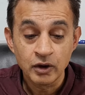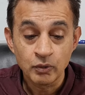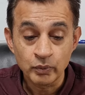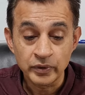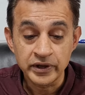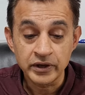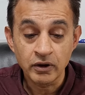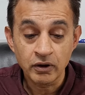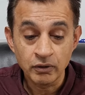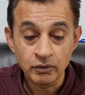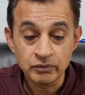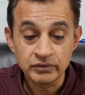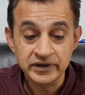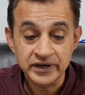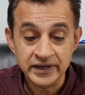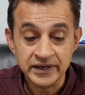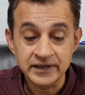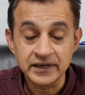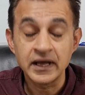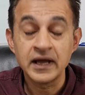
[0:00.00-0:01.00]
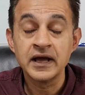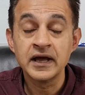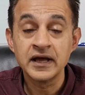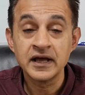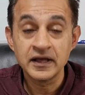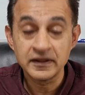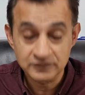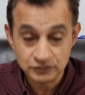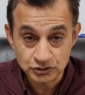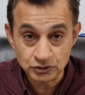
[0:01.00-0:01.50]
we owned in
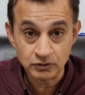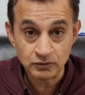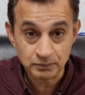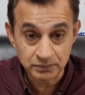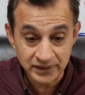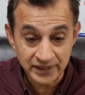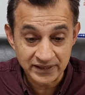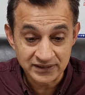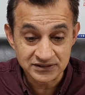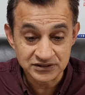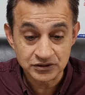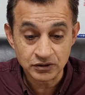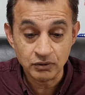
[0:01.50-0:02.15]
uh, took place.